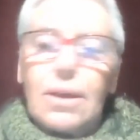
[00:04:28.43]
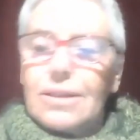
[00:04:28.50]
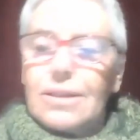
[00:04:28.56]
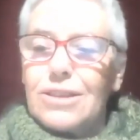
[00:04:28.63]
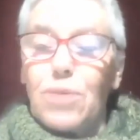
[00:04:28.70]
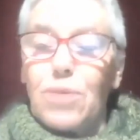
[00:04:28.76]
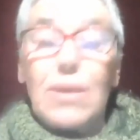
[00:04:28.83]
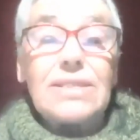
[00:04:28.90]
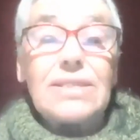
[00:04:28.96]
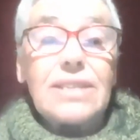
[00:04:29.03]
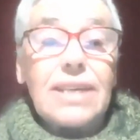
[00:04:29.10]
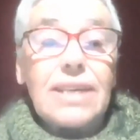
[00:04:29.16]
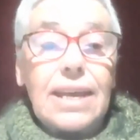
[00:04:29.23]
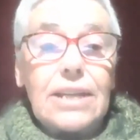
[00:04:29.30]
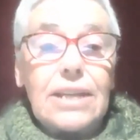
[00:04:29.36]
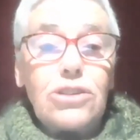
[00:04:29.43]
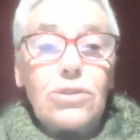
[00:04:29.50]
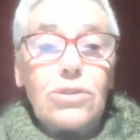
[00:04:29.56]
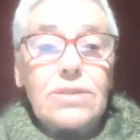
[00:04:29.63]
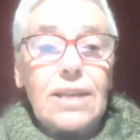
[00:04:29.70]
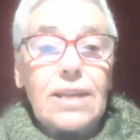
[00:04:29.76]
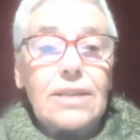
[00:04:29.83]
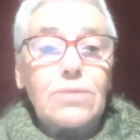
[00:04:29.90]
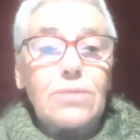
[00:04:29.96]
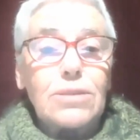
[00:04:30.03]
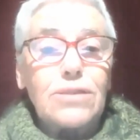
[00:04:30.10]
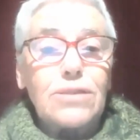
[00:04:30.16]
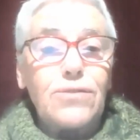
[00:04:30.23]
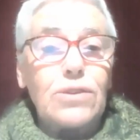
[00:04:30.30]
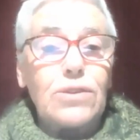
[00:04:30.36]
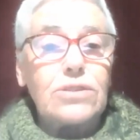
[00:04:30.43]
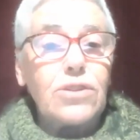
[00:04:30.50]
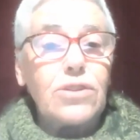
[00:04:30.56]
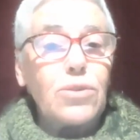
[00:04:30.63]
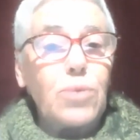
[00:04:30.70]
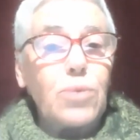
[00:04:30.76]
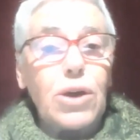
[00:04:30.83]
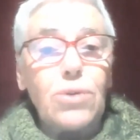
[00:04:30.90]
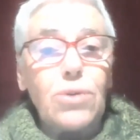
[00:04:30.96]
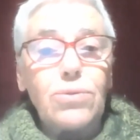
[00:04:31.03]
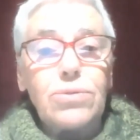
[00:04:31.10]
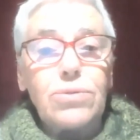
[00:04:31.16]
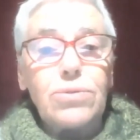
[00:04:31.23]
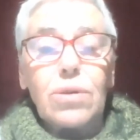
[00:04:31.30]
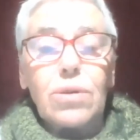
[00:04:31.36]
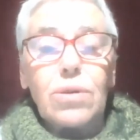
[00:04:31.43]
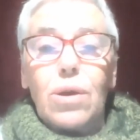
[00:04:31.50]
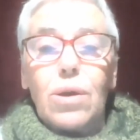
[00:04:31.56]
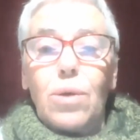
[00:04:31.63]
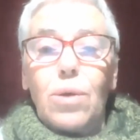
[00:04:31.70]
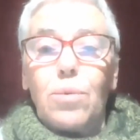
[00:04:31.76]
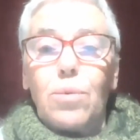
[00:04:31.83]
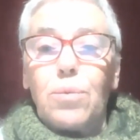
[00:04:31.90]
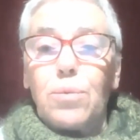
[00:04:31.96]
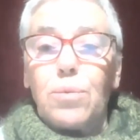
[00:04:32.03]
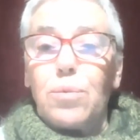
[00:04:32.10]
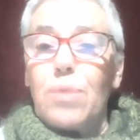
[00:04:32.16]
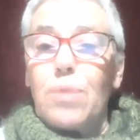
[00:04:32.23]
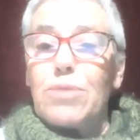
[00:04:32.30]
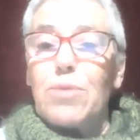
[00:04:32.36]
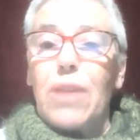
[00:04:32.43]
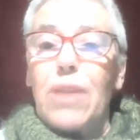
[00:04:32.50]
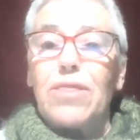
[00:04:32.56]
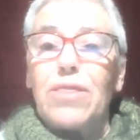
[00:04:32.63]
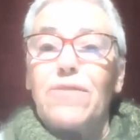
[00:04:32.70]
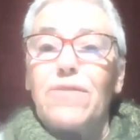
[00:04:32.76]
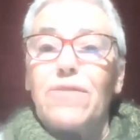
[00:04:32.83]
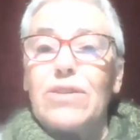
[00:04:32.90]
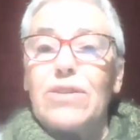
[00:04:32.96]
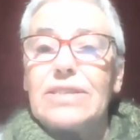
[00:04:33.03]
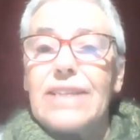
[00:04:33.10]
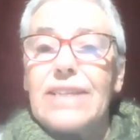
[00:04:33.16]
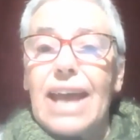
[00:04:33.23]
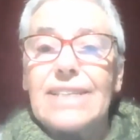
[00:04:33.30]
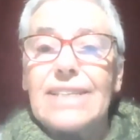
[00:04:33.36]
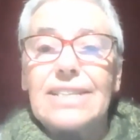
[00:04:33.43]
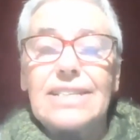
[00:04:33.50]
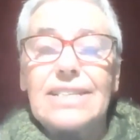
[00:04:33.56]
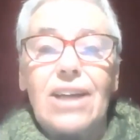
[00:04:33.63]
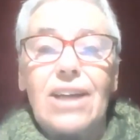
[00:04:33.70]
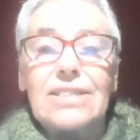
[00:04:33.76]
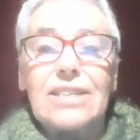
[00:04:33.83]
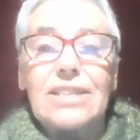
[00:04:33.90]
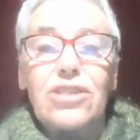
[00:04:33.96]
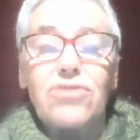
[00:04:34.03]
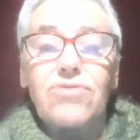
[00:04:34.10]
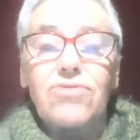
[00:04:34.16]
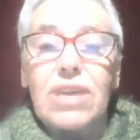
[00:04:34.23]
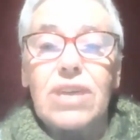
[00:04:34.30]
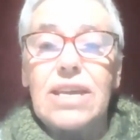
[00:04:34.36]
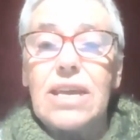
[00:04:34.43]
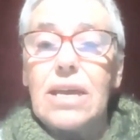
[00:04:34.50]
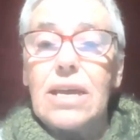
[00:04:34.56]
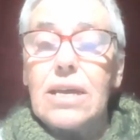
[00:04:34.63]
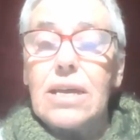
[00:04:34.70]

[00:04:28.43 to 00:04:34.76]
So once again, New Zealand was the first in the world. Women won the vote in 1893,